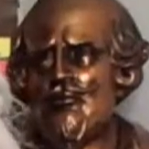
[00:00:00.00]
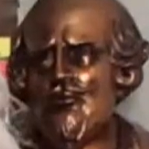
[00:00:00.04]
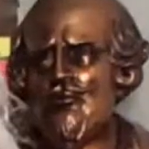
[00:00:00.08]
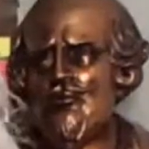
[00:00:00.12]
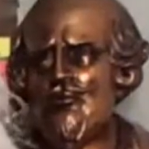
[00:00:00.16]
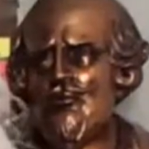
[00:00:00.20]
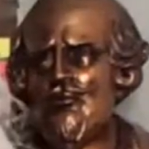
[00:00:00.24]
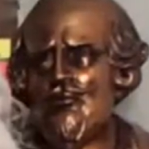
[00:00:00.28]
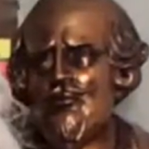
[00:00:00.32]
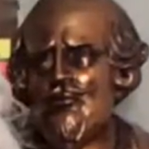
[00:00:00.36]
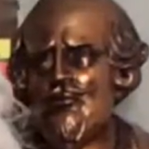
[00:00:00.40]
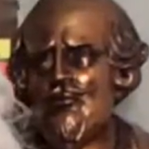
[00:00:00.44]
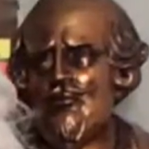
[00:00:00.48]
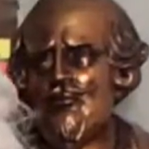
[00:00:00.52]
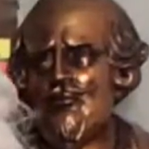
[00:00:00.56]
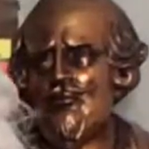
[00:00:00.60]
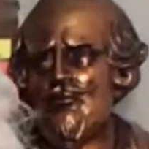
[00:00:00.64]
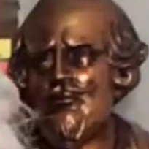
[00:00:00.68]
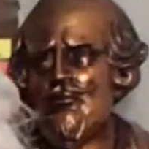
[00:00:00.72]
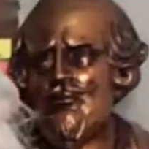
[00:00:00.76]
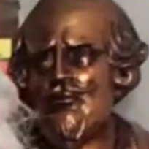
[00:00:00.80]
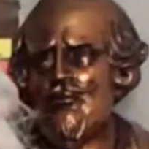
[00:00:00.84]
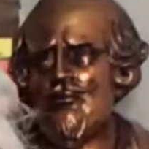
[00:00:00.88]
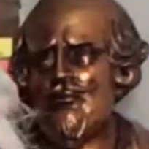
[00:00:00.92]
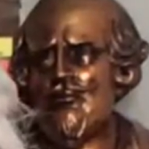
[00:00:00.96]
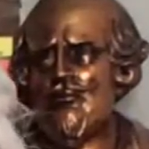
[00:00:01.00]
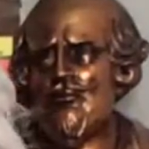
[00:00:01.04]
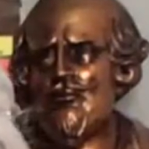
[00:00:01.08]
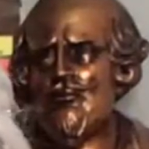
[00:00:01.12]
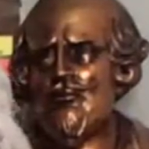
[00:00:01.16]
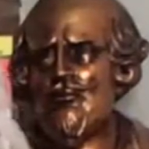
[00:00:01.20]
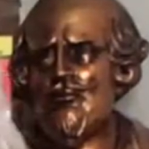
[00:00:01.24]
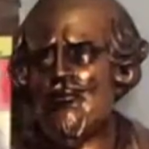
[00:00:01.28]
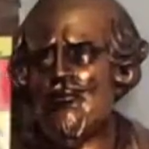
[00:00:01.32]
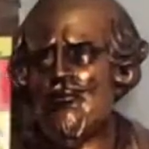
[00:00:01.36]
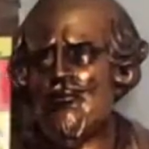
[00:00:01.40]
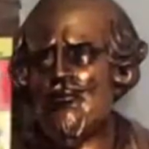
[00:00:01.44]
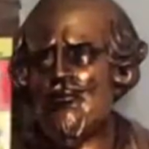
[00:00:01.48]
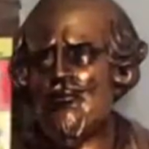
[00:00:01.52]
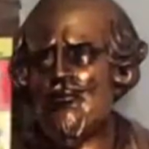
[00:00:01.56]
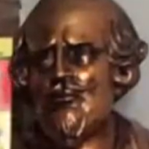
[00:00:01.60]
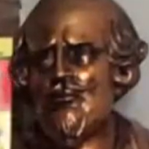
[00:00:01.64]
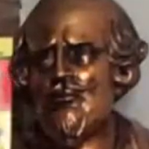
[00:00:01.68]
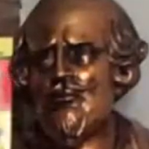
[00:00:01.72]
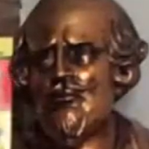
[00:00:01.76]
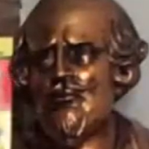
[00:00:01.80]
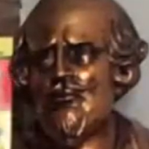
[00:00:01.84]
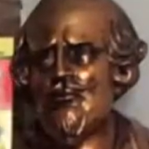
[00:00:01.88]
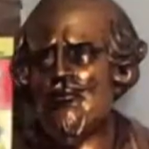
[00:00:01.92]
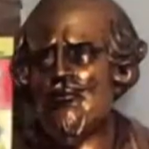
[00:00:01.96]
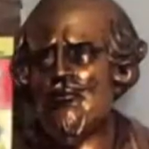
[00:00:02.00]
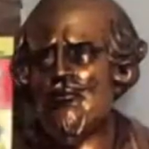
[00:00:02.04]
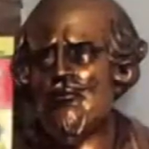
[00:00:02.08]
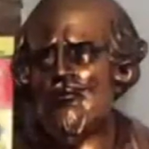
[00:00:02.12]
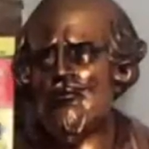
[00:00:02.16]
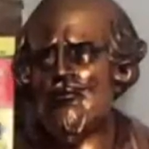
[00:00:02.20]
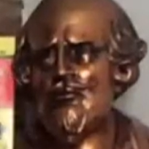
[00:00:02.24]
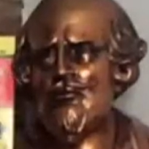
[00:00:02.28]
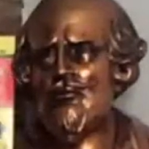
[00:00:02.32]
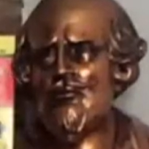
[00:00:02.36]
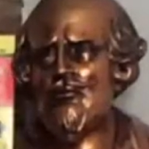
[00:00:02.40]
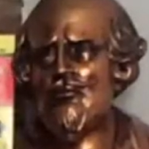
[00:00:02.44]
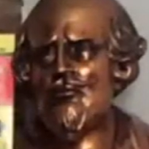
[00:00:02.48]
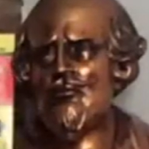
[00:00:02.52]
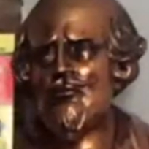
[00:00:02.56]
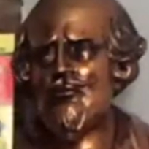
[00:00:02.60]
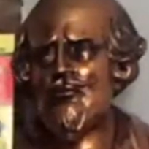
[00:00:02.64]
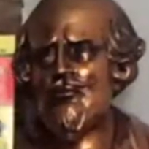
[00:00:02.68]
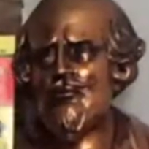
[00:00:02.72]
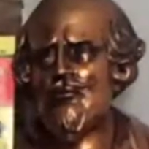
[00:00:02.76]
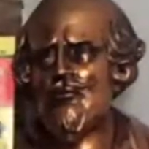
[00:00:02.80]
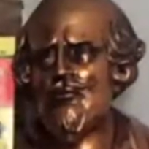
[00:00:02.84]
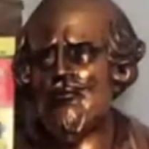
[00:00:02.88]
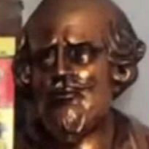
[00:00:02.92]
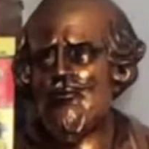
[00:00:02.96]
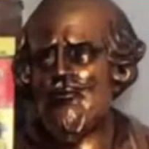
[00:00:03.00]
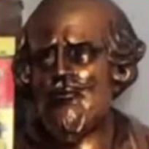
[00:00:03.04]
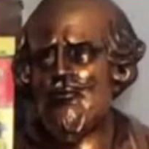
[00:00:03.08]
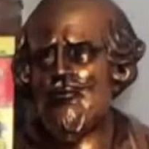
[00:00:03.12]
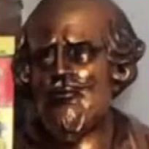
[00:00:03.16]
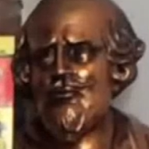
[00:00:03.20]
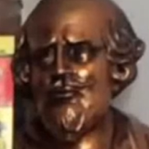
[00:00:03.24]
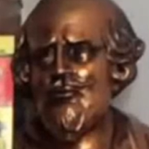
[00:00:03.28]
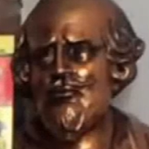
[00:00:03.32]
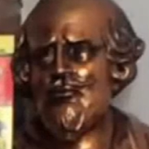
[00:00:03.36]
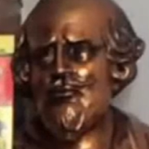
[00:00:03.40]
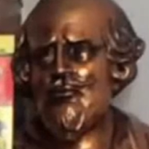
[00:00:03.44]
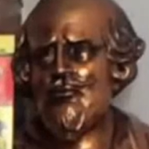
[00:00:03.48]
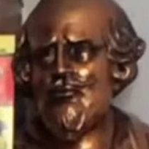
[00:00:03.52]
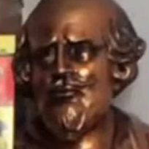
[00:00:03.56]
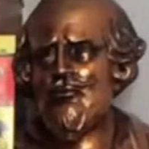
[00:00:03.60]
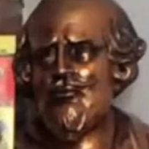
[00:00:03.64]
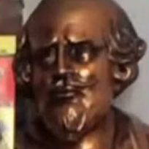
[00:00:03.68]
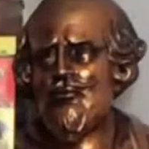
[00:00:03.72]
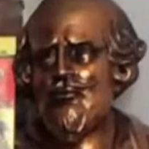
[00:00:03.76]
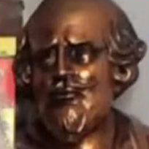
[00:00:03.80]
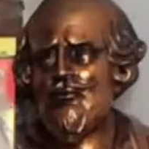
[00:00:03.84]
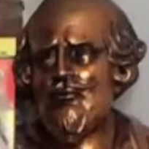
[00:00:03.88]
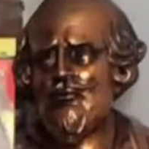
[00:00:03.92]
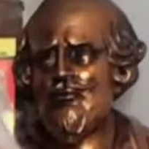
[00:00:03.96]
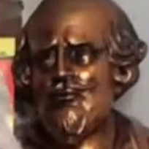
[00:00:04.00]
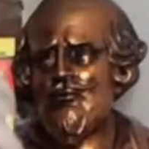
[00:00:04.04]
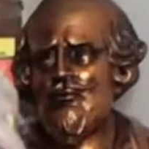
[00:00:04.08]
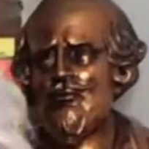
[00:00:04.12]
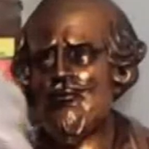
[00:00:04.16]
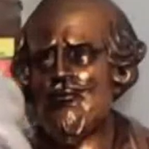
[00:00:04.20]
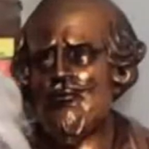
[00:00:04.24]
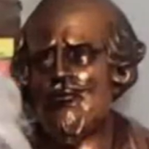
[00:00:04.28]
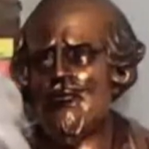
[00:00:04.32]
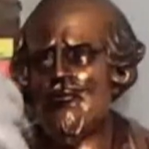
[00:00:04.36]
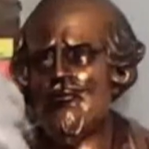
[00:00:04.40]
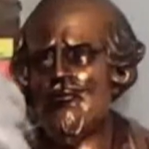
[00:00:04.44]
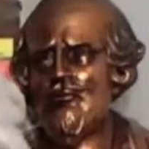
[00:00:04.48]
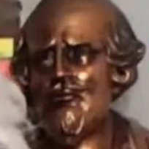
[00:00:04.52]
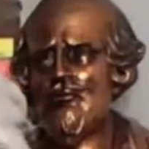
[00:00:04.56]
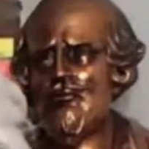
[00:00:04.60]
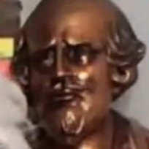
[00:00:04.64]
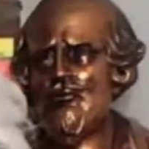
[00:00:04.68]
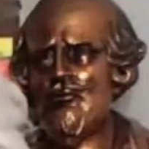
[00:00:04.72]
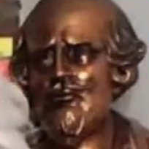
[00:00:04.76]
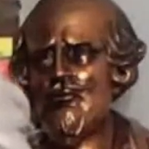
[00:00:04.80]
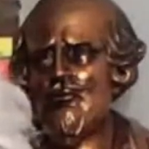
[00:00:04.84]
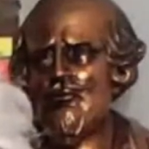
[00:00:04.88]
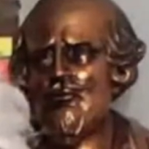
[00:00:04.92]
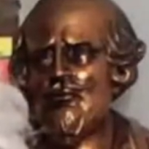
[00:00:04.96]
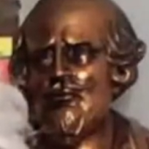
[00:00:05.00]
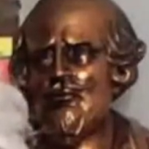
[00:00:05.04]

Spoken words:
(silent)